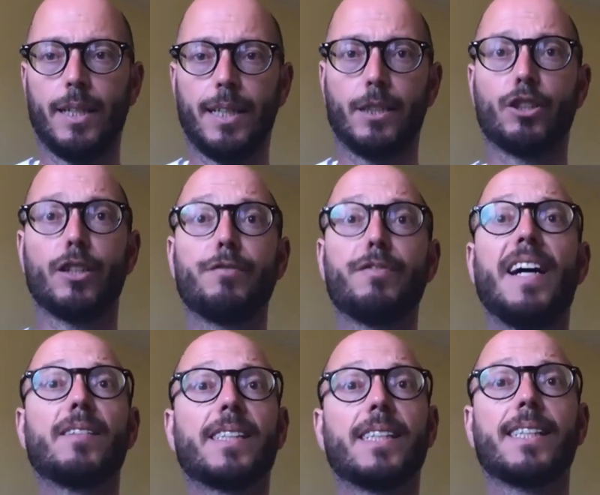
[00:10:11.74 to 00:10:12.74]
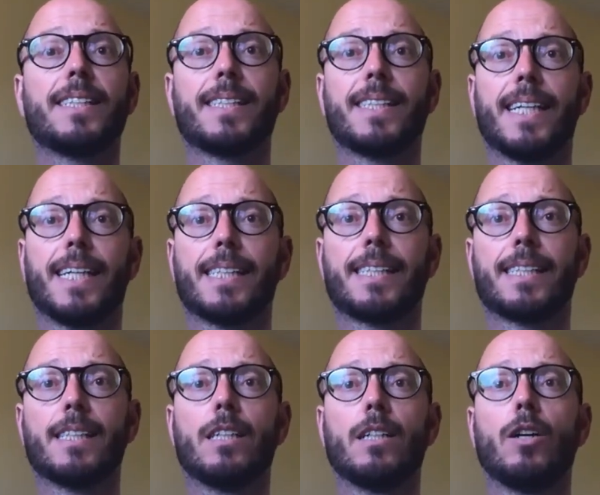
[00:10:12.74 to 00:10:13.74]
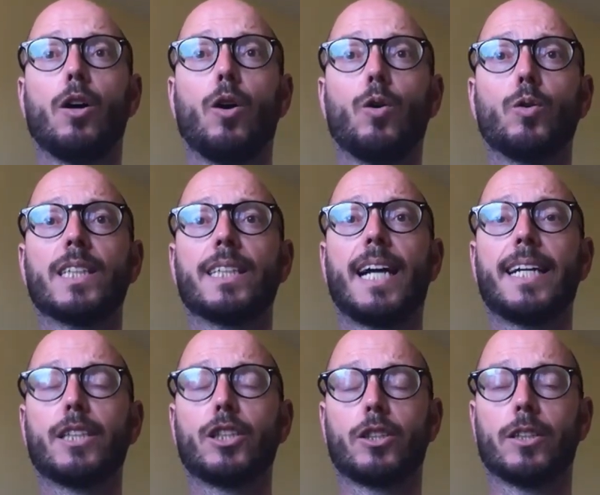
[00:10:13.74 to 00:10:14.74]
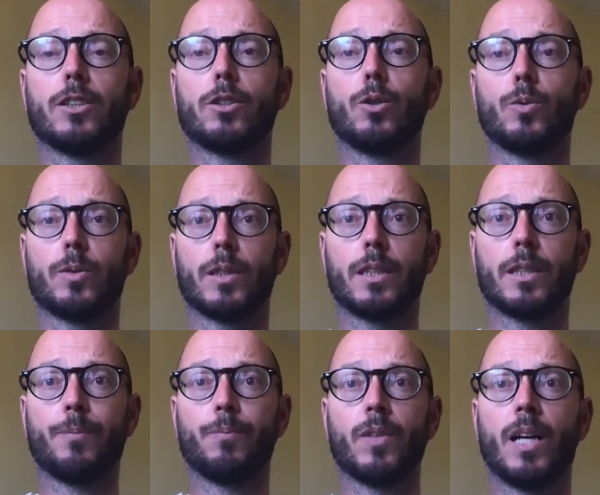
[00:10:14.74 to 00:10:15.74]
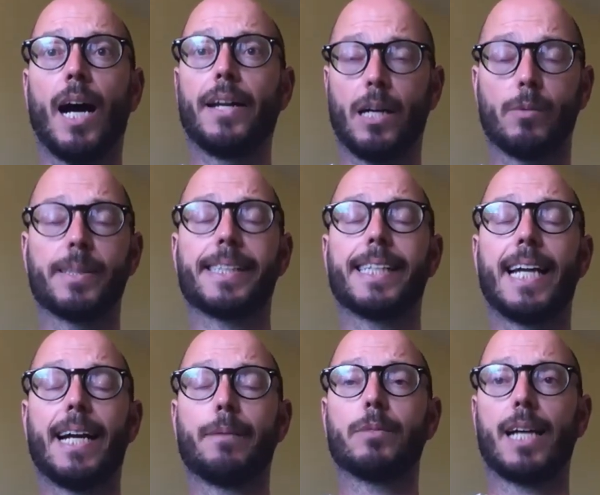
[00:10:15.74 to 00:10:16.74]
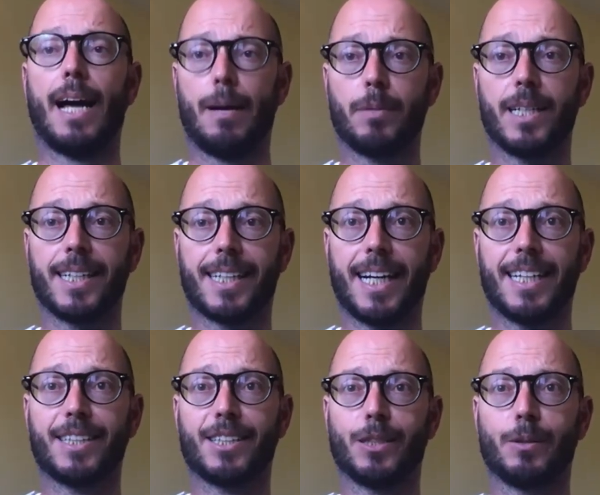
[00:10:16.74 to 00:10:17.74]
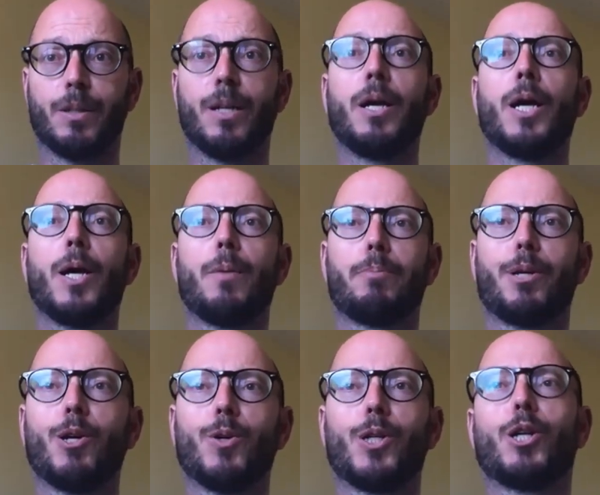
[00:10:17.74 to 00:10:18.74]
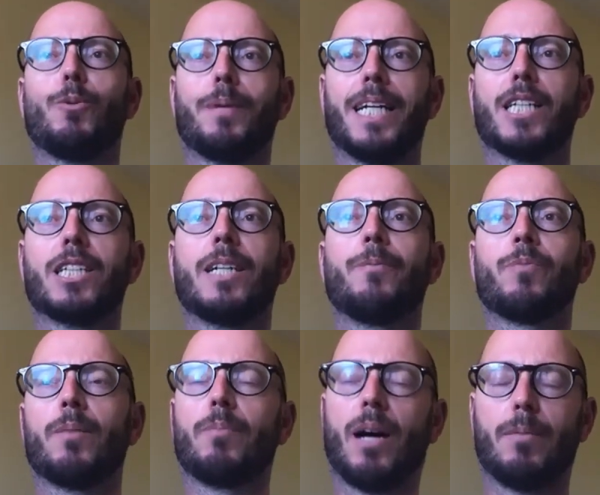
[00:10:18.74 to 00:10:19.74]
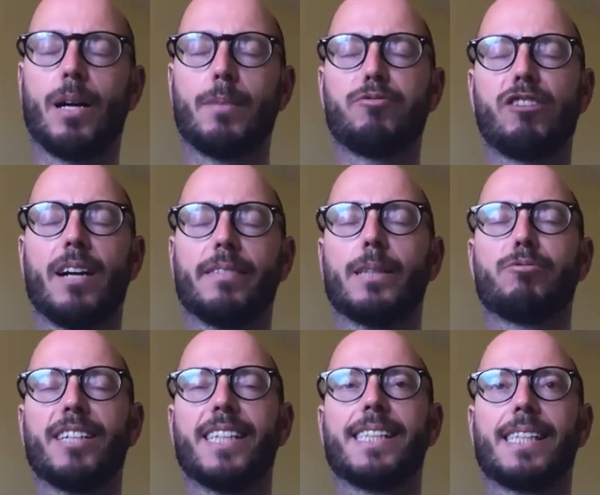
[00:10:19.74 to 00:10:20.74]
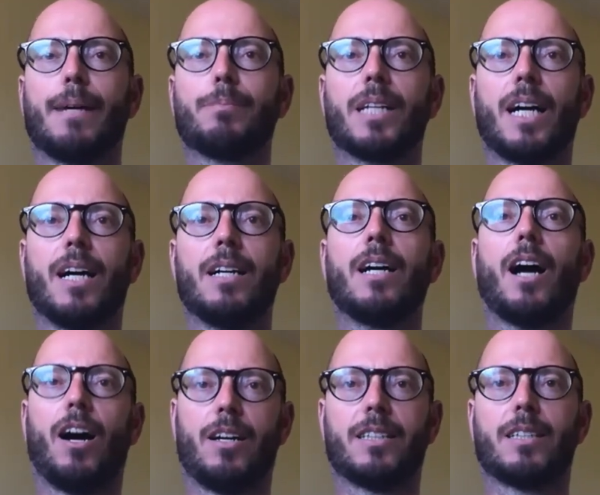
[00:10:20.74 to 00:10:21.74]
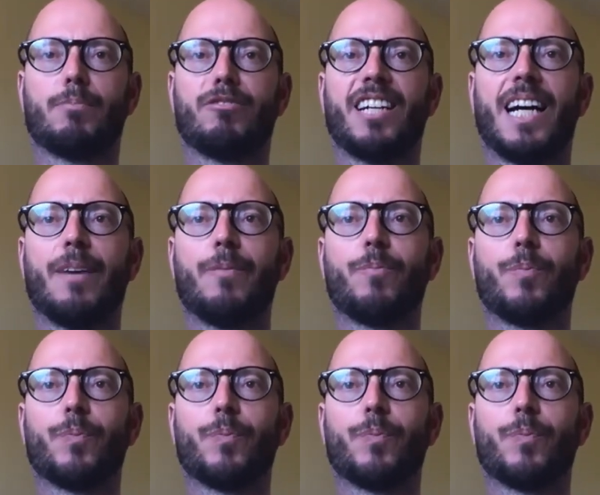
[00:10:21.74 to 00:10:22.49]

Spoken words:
In 2006, ordination dawned, and I was named Amalaketu, pure comet, by my private preceptor, Artapriya.